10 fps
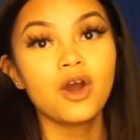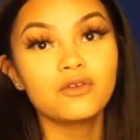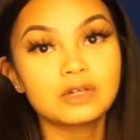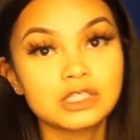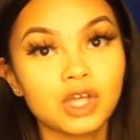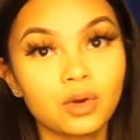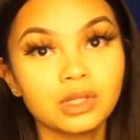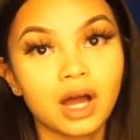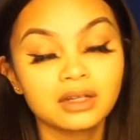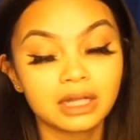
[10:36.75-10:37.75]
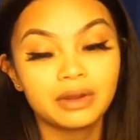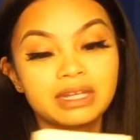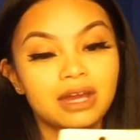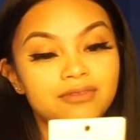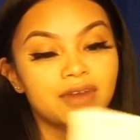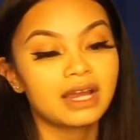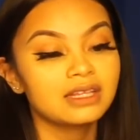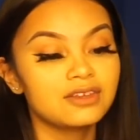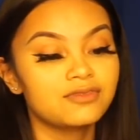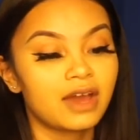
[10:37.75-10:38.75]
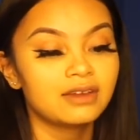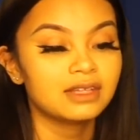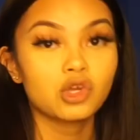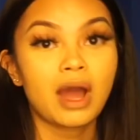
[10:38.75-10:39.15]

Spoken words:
for so long now, and I finally found them.